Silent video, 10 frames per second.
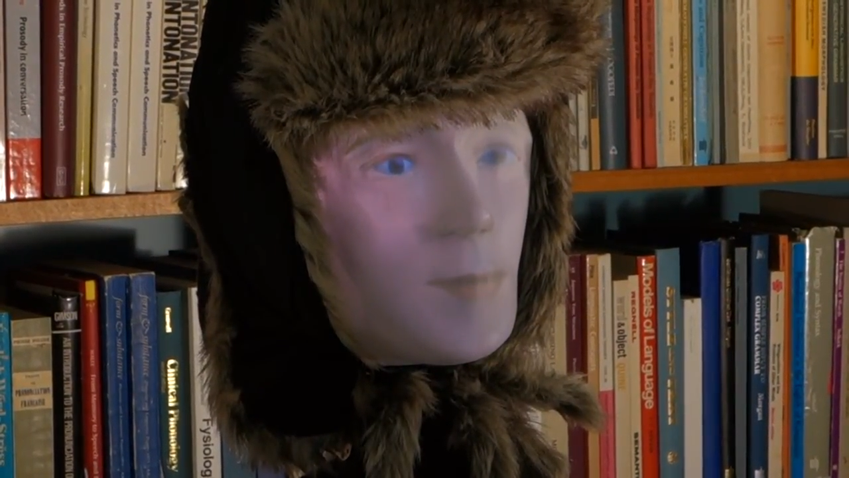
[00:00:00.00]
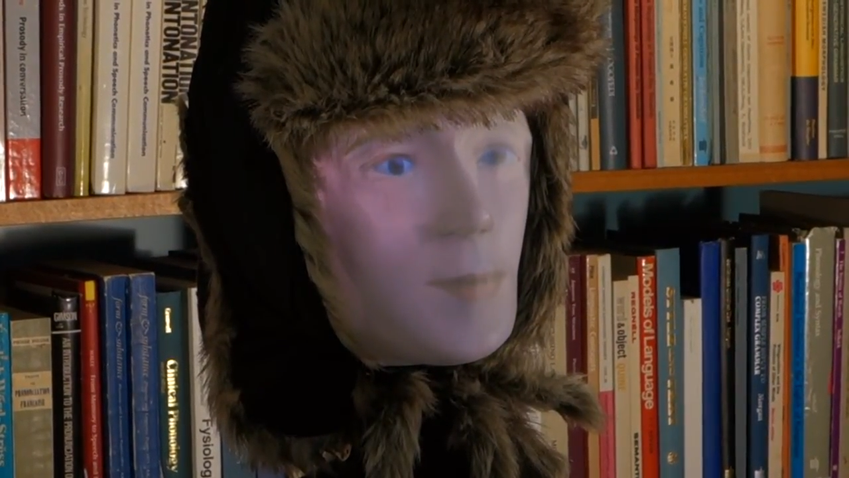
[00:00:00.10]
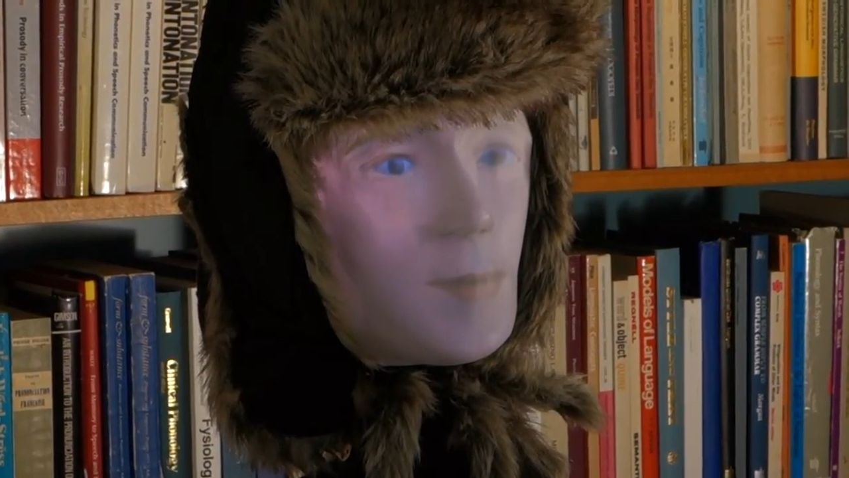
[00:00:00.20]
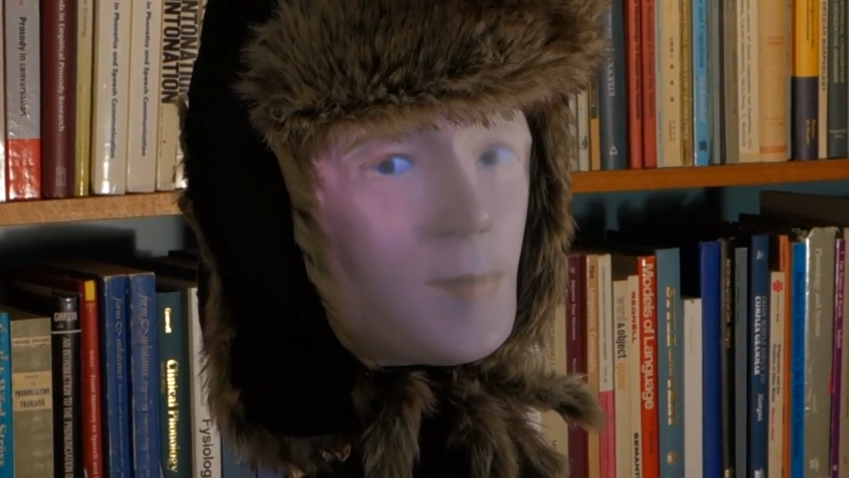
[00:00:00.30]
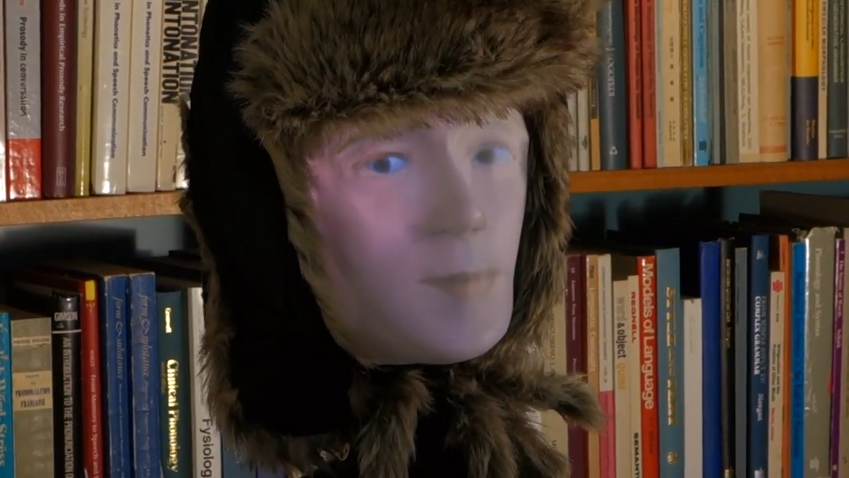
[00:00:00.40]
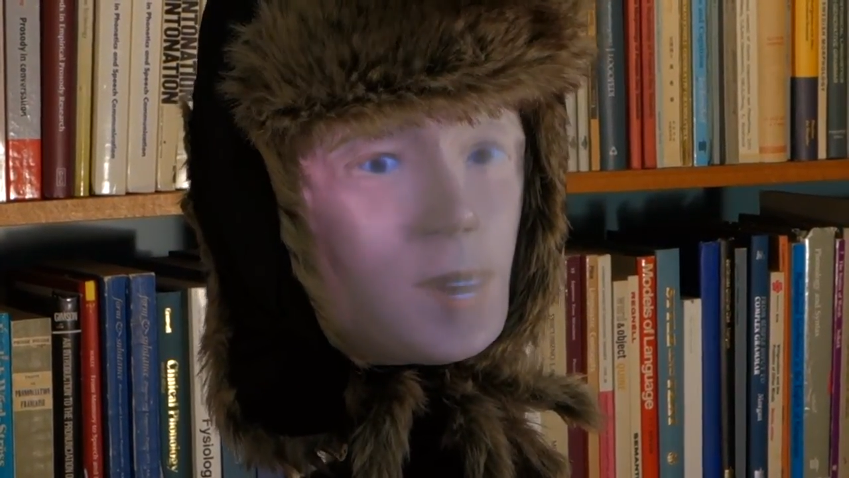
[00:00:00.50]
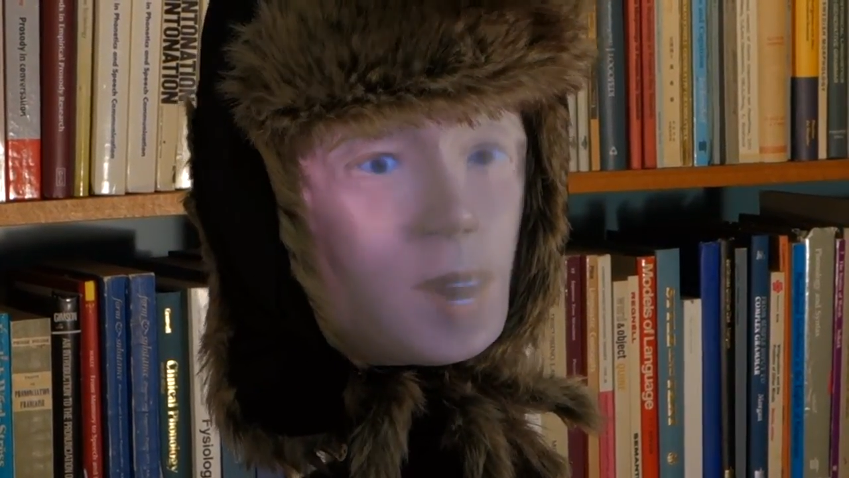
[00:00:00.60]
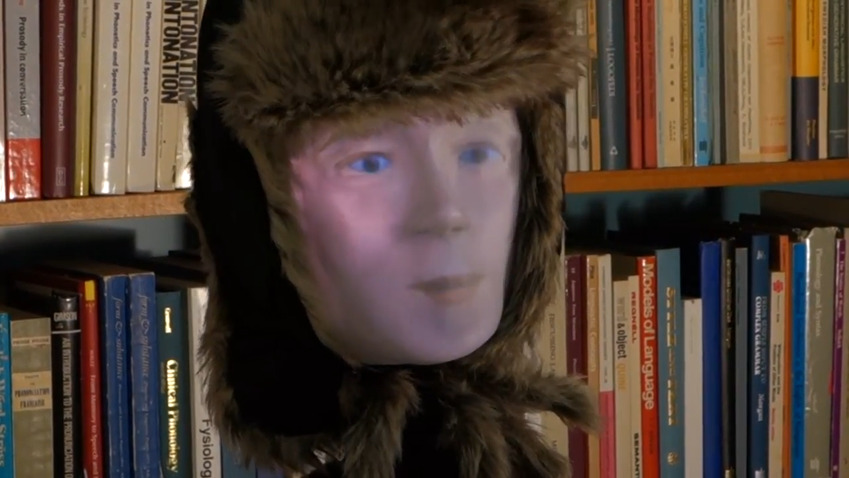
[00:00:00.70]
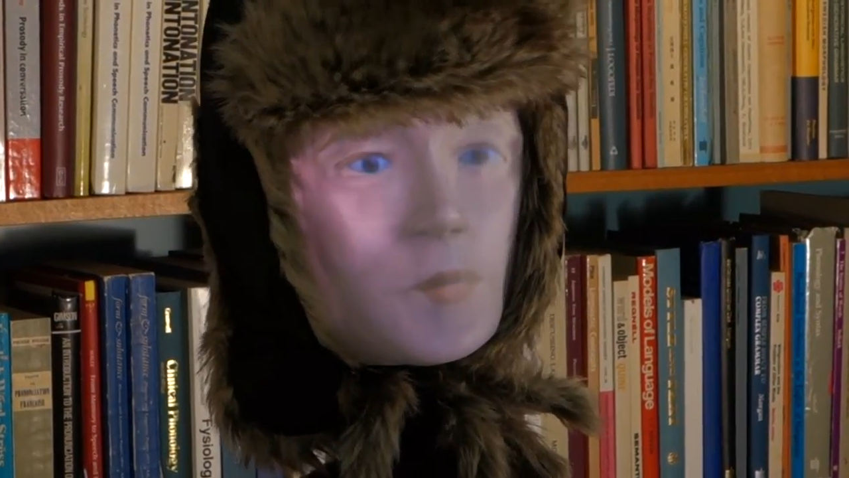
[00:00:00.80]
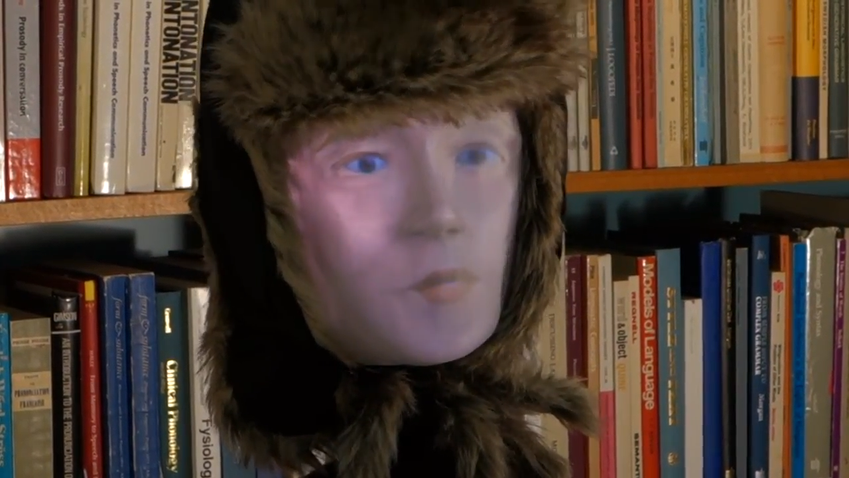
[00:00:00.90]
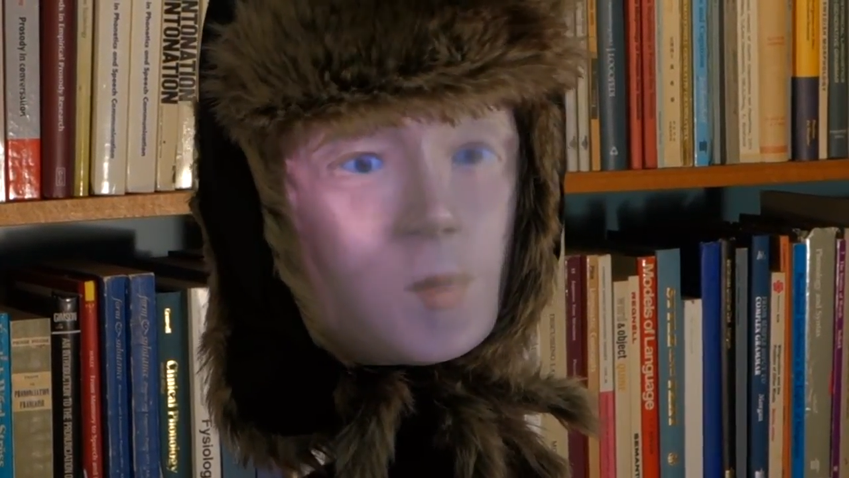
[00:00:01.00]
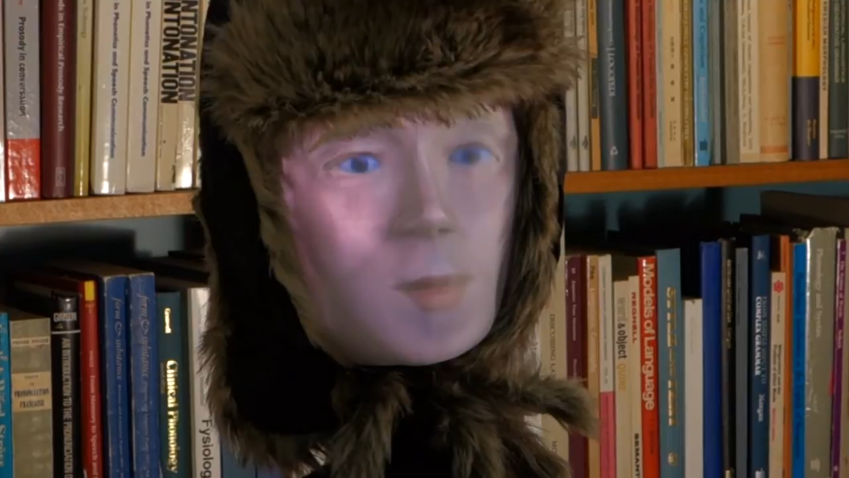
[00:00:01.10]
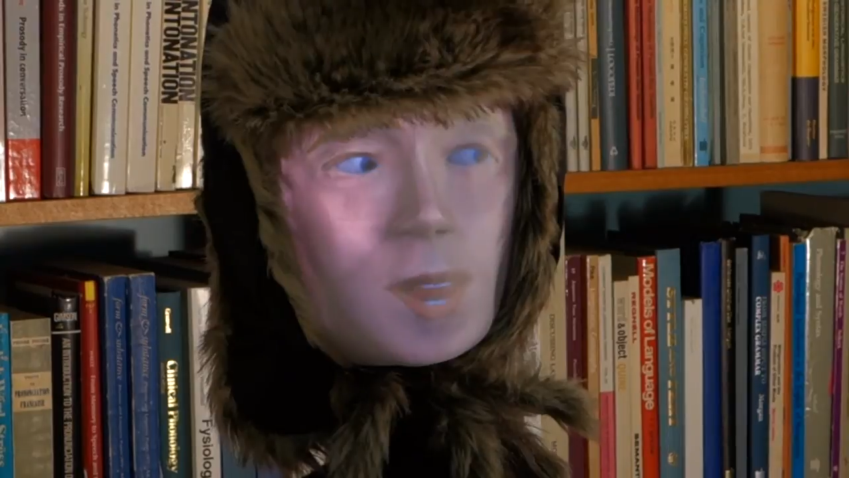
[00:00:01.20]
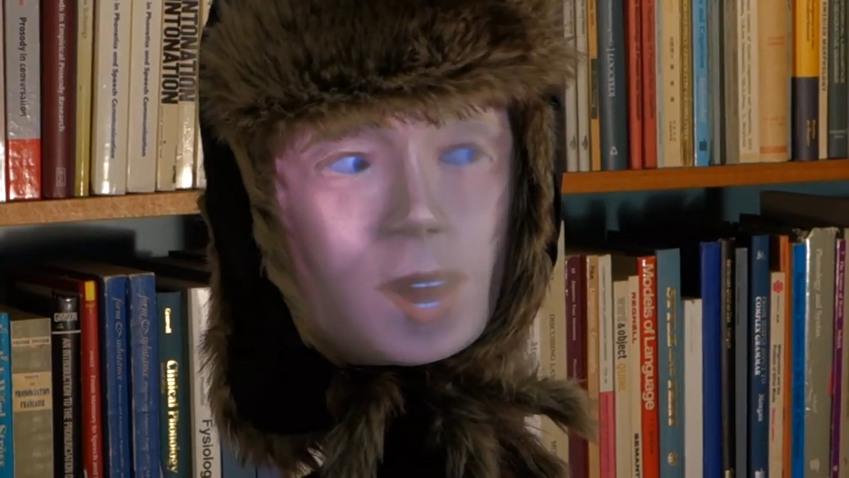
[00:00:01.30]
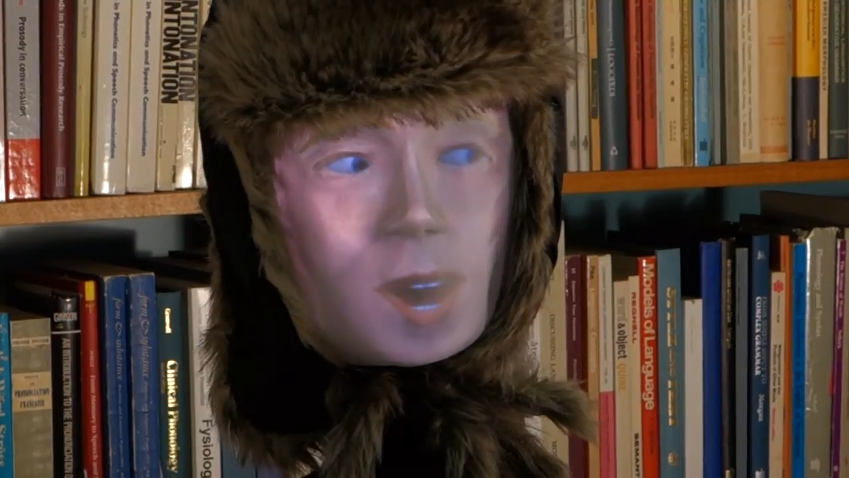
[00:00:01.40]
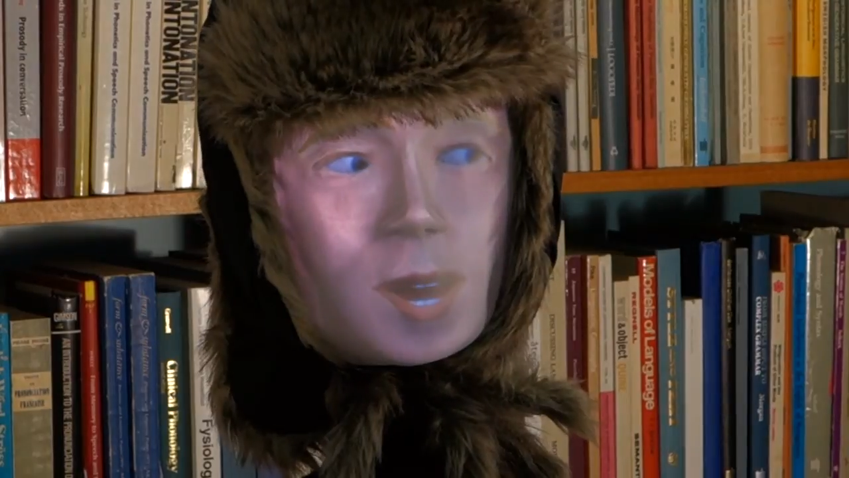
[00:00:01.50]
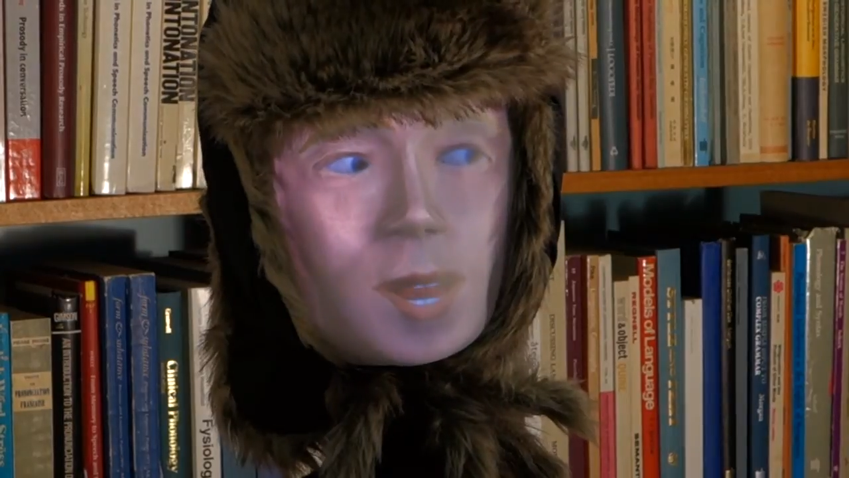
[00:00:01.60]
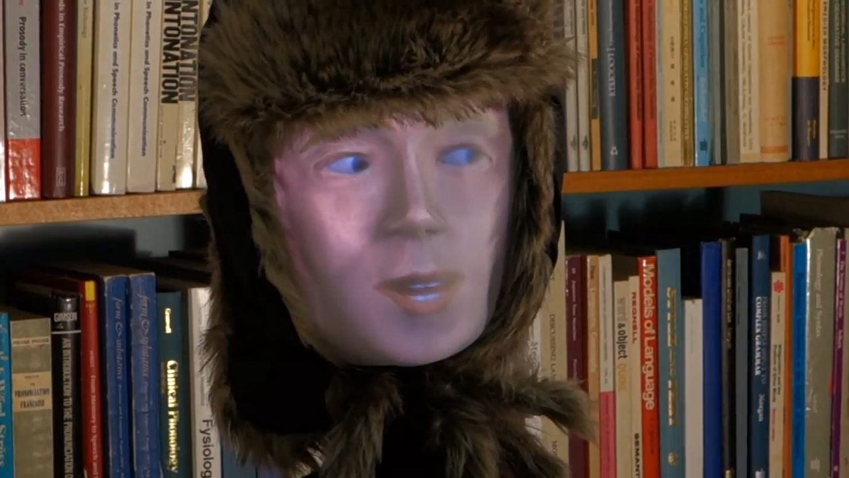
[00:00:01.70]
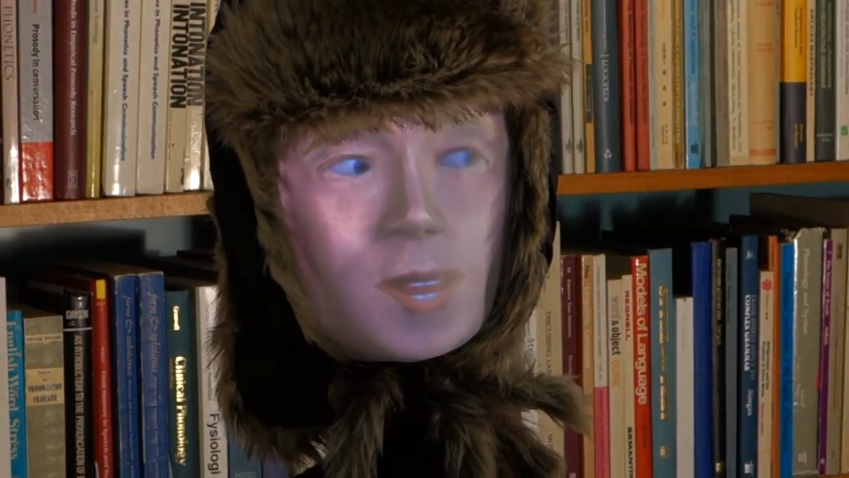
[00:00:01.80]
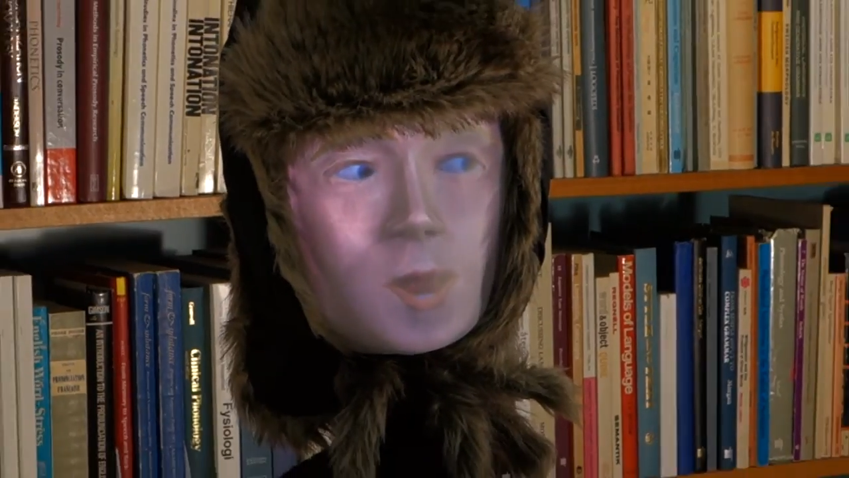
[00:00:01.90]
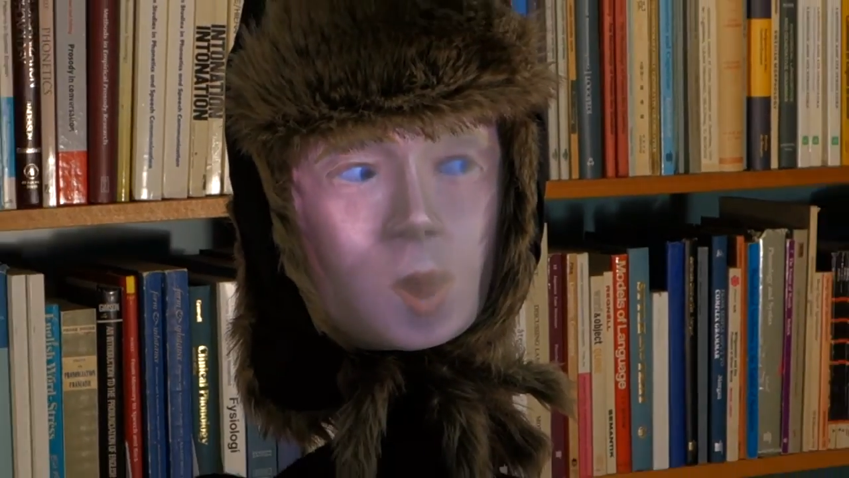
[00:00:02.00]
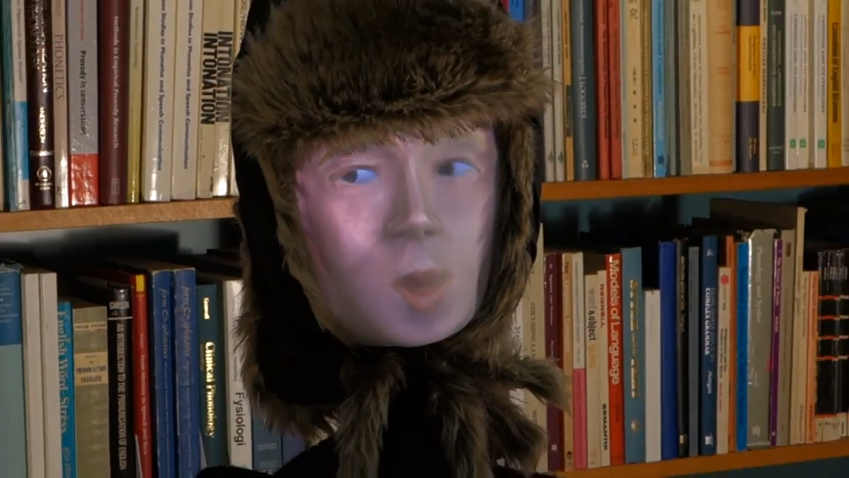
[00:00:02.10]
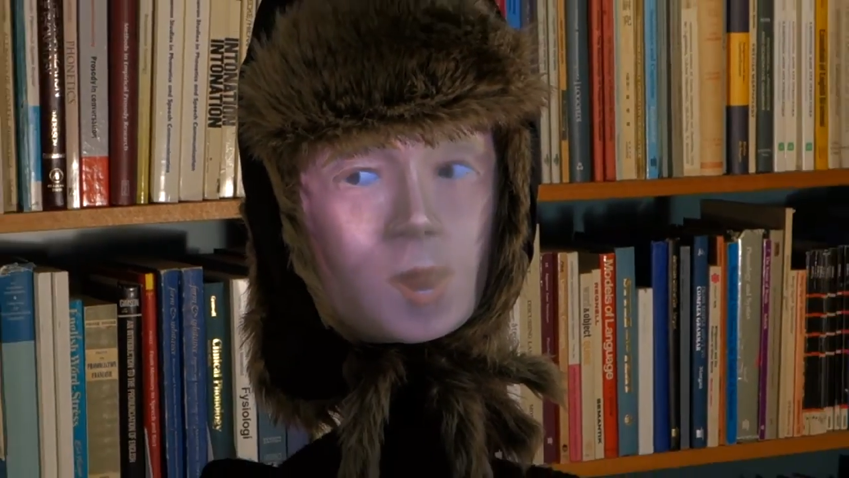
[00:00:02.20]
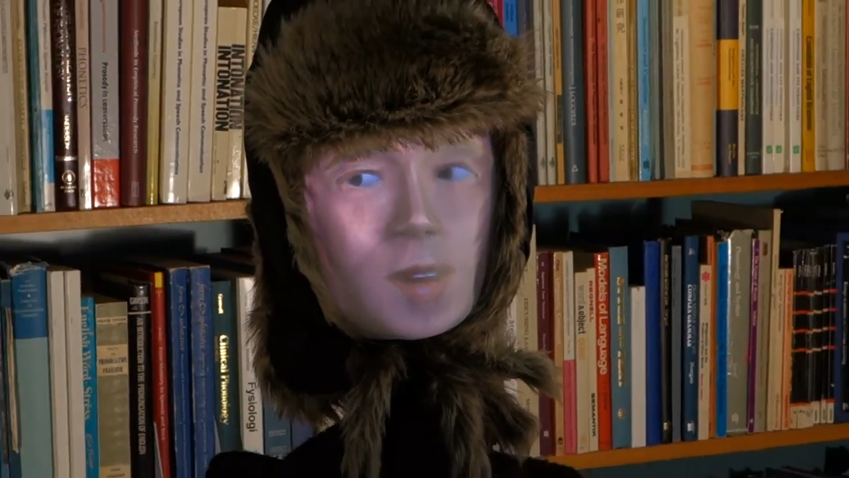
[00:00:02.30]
That's I come from the Royal Institute